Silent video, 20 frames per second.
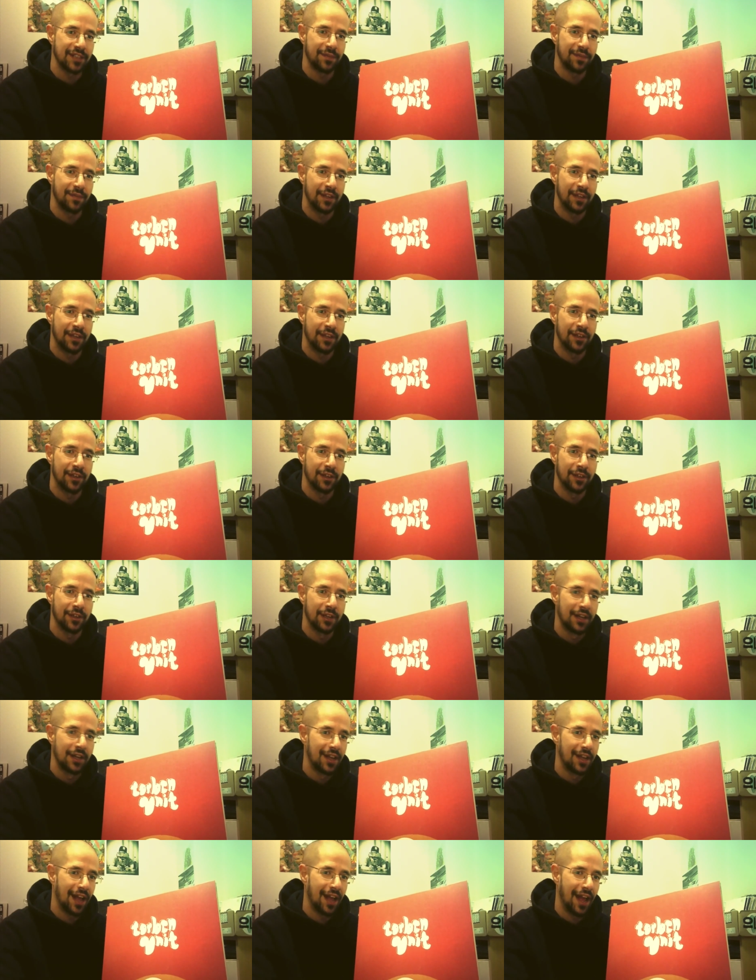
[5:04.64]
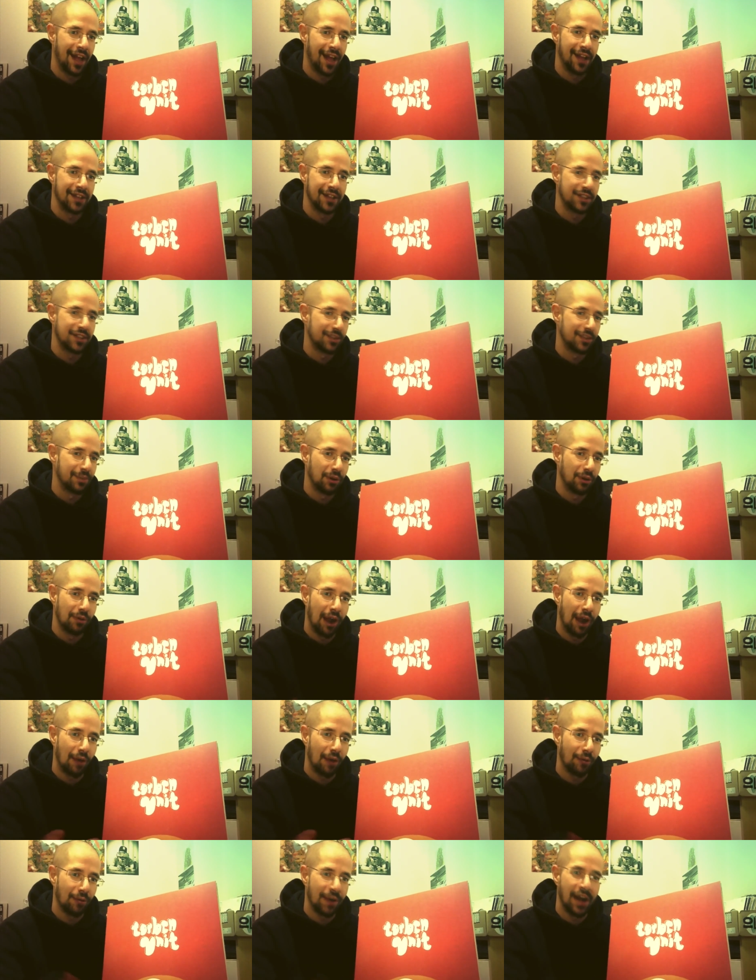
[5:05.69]
feel and some
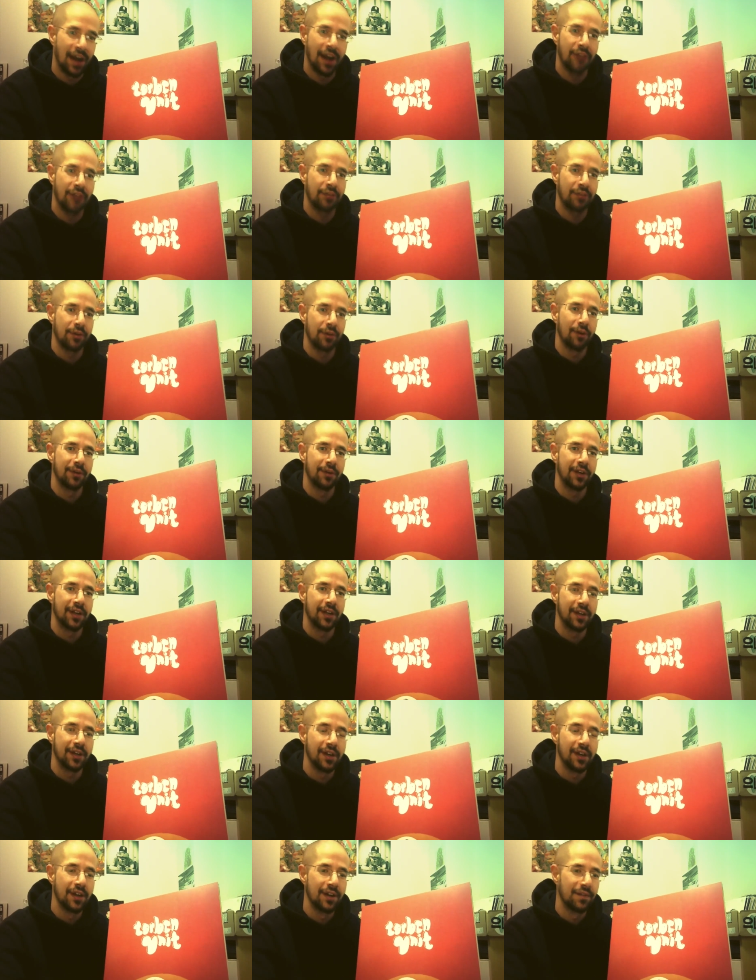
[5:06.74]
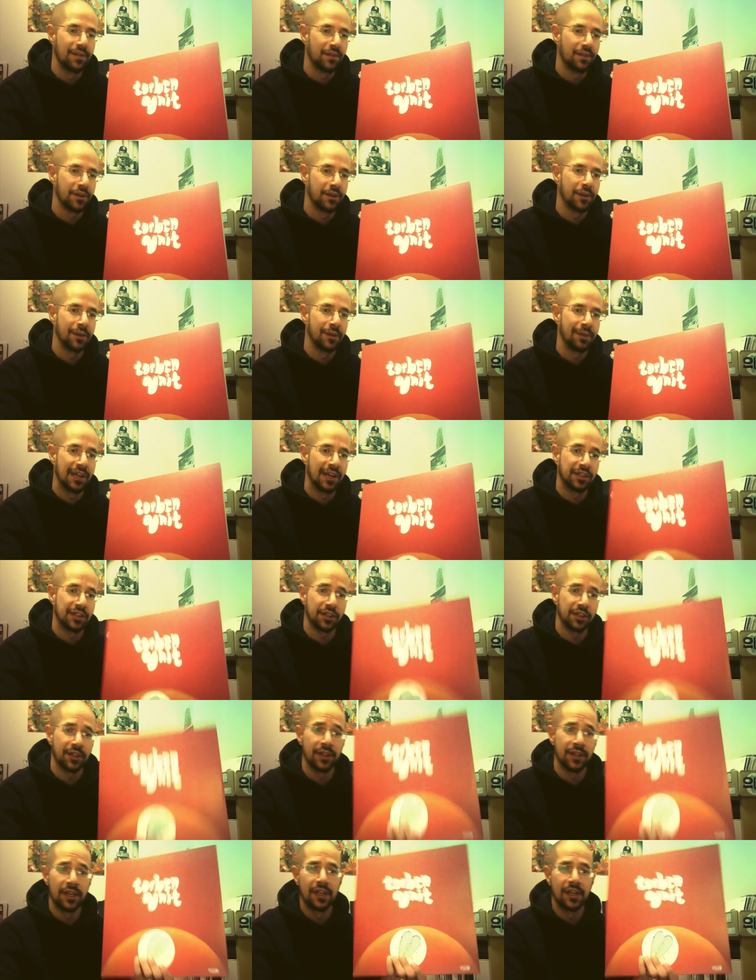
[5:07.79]
krautrock thrown in for good
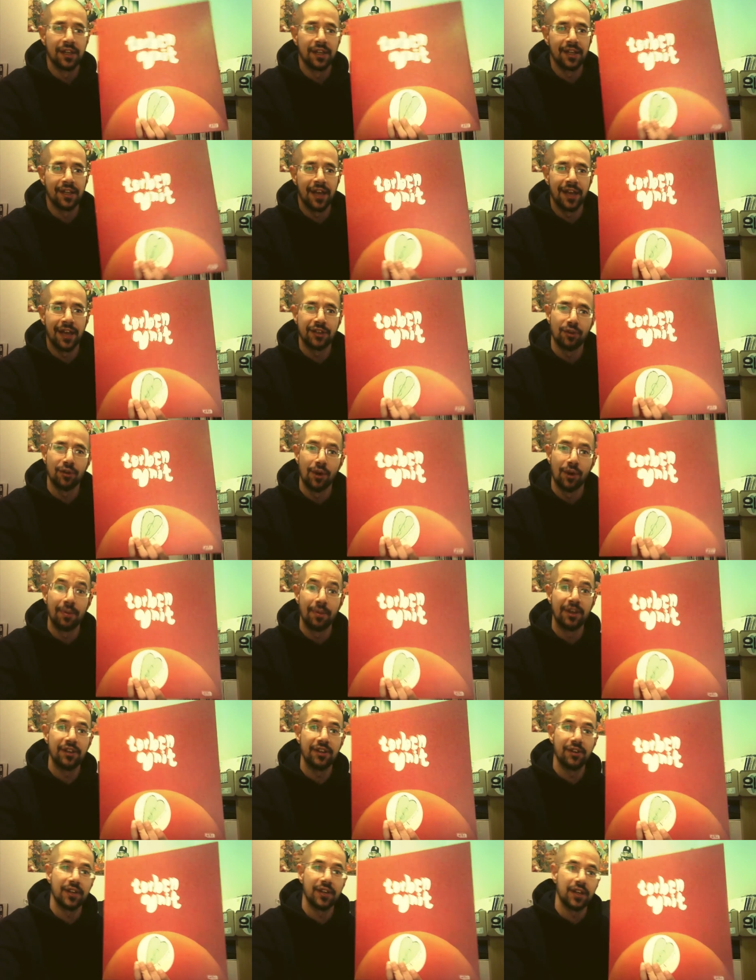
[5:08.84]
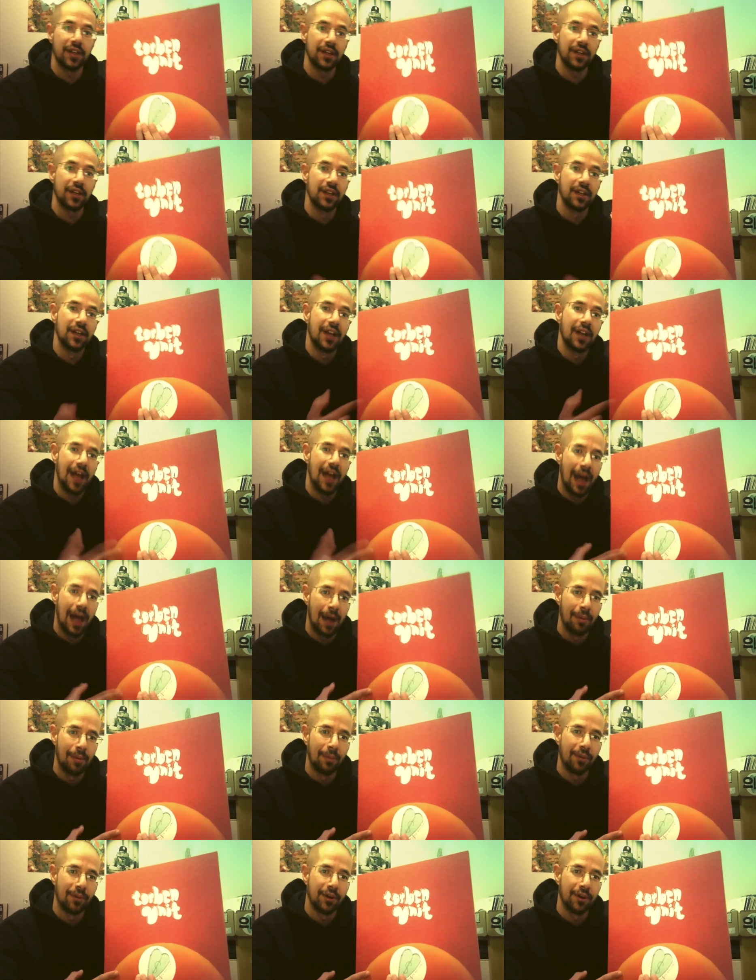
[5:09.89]
measure. Yeah, Torben Unit,
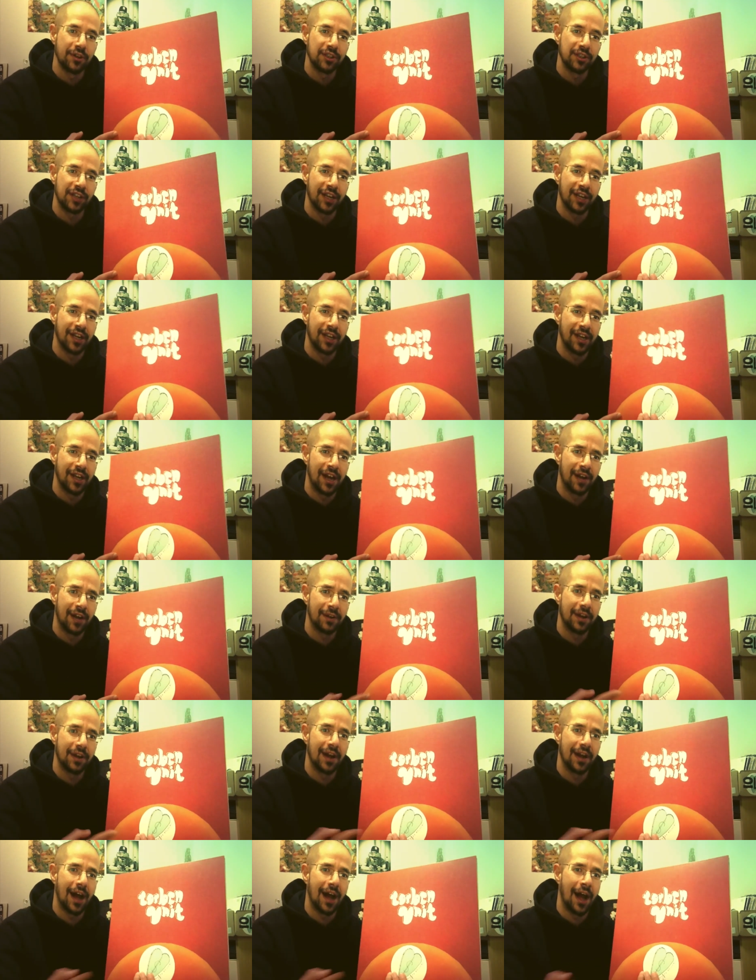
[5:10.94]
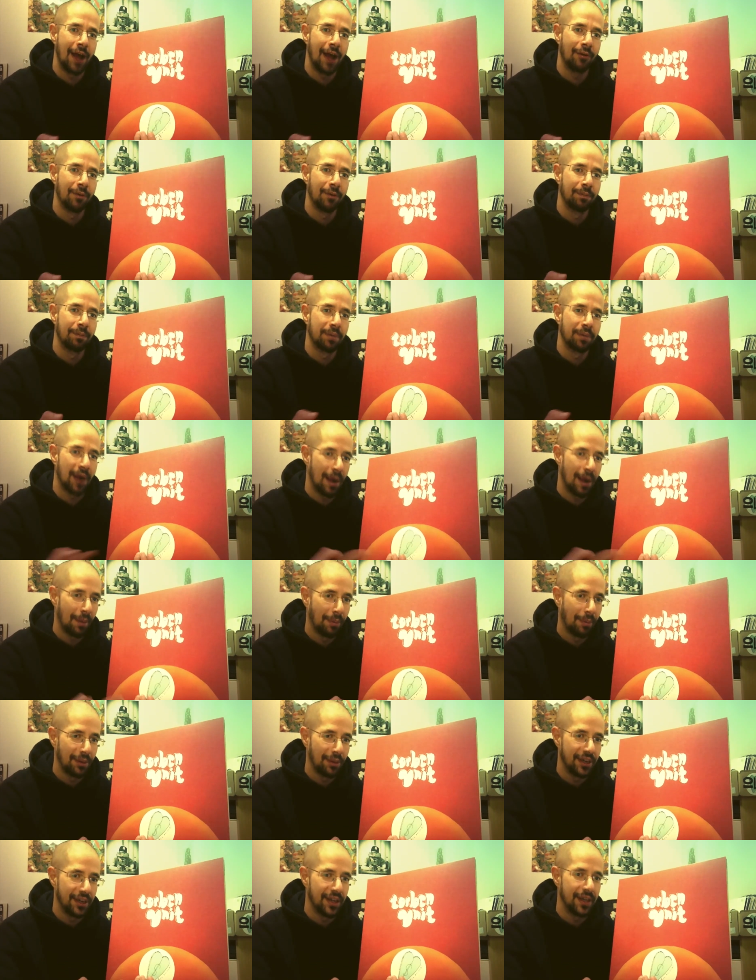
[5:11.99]
album worth checking out. I will
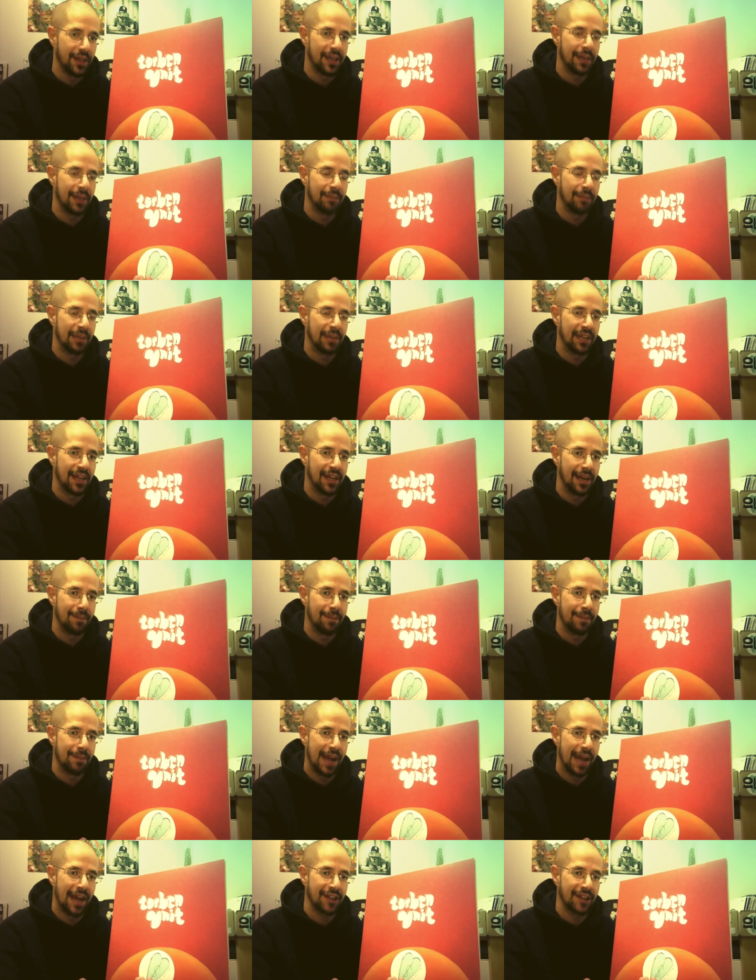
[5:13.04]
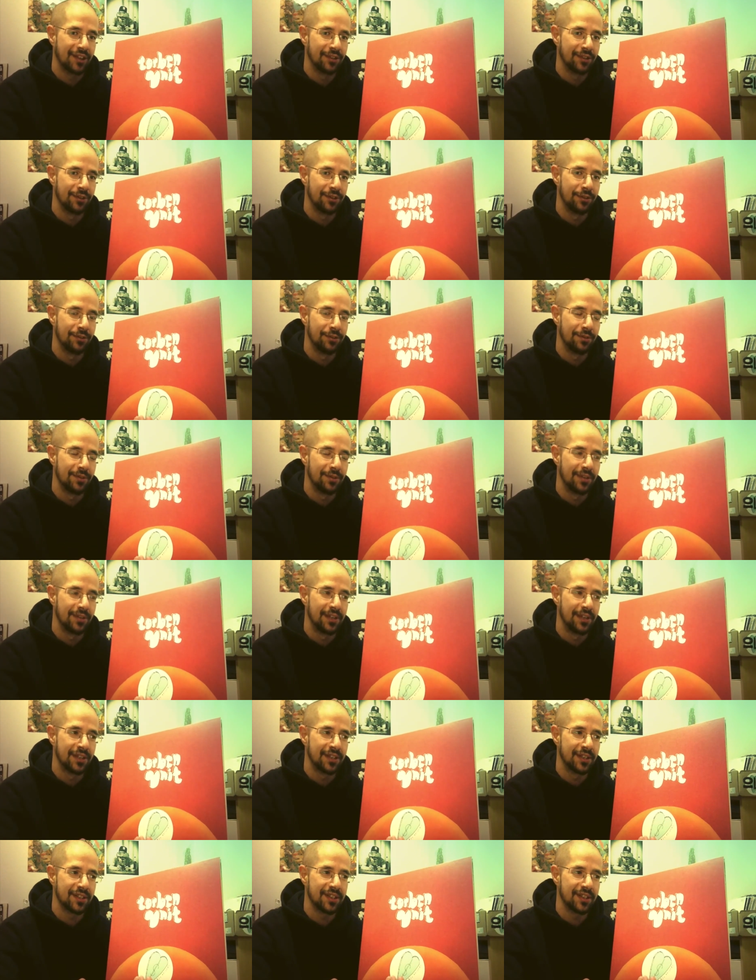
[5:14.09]
probably be getting back to
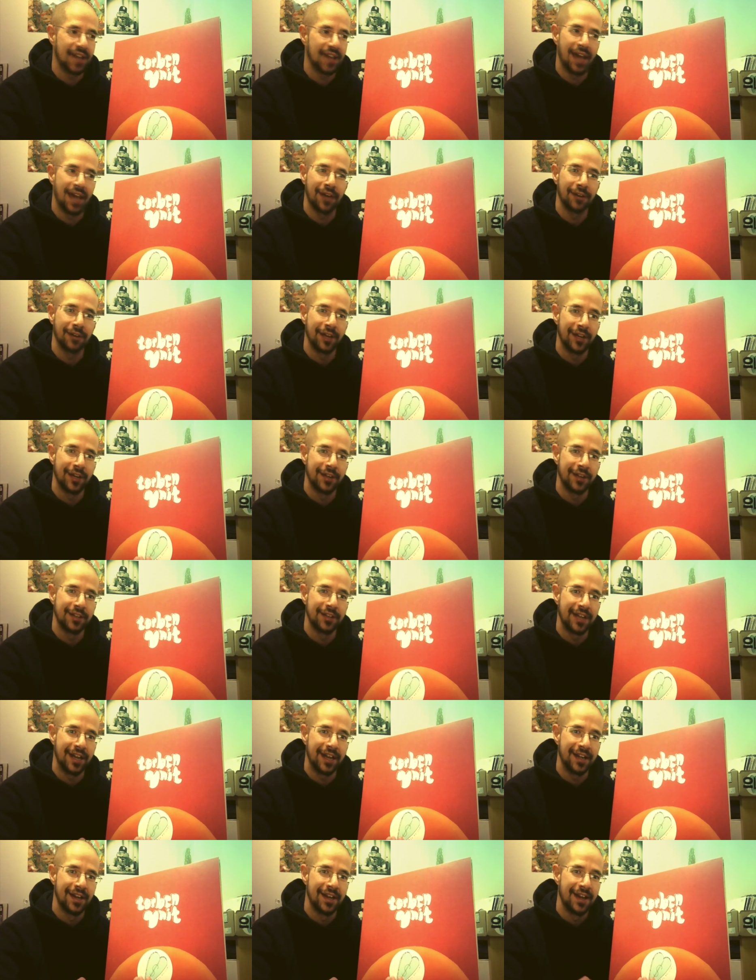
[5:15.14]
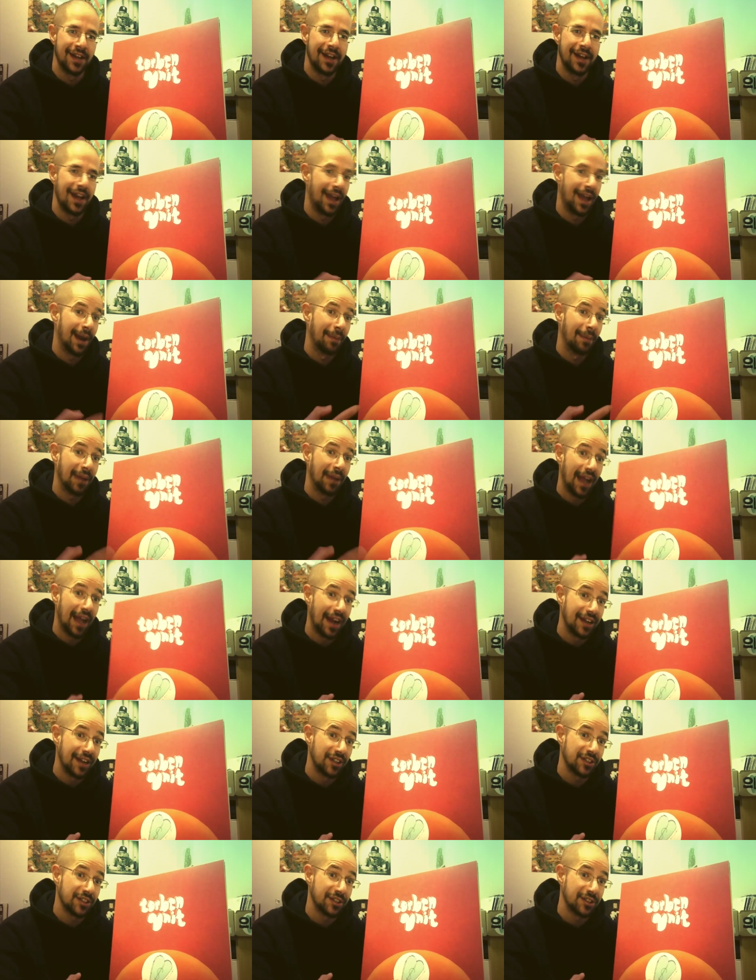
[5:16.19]
this at a later date, and I'm kind
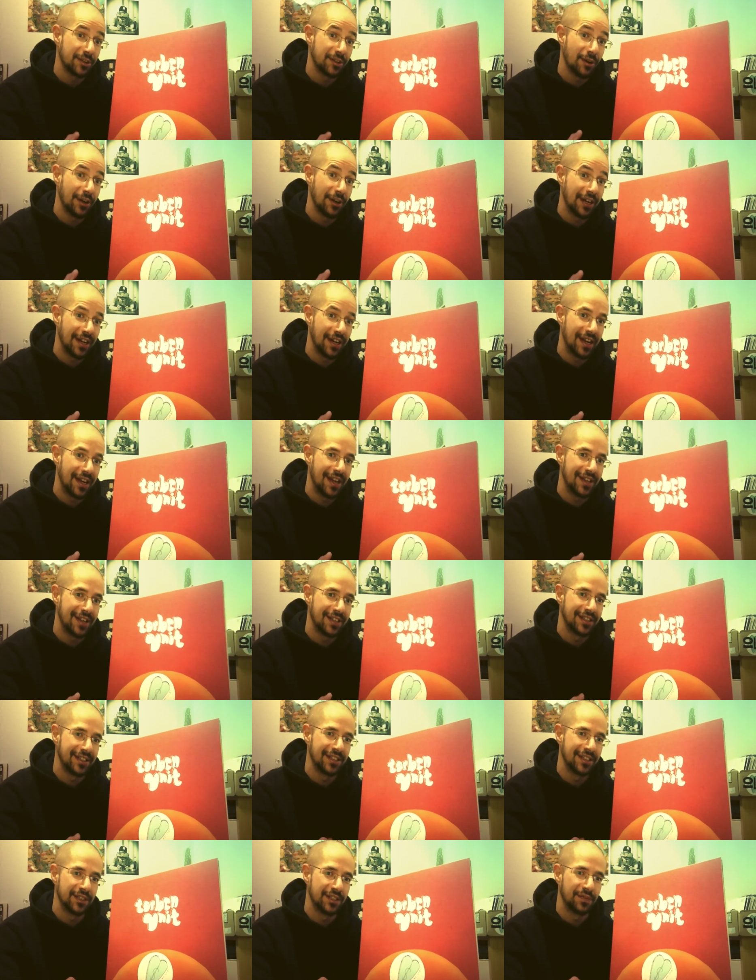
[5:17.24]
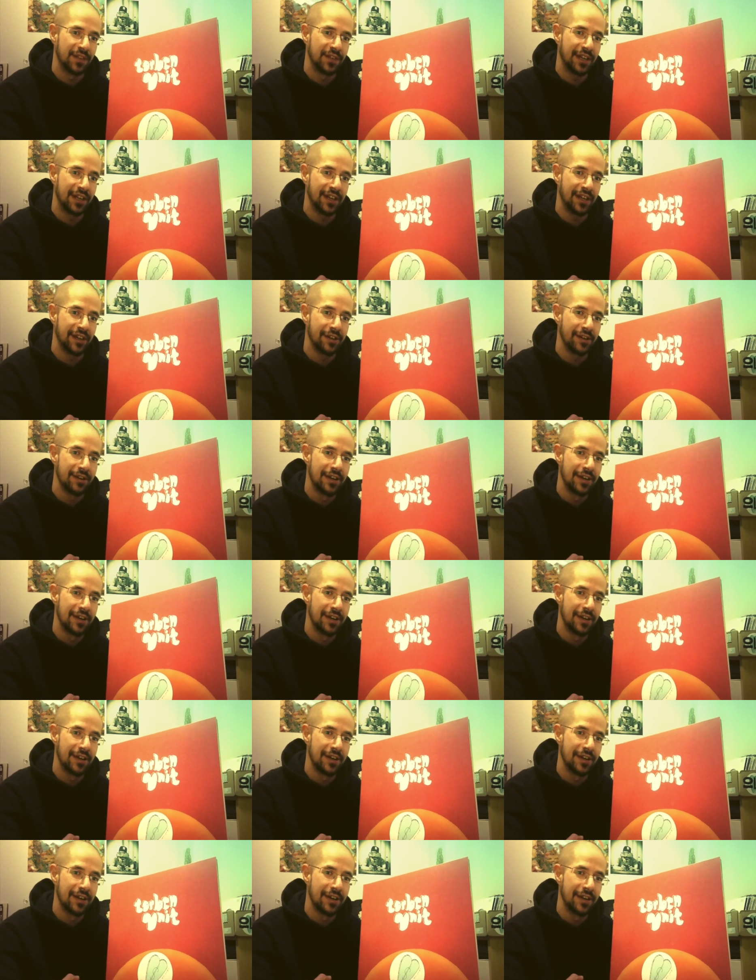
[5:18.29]
of just throwing it into this video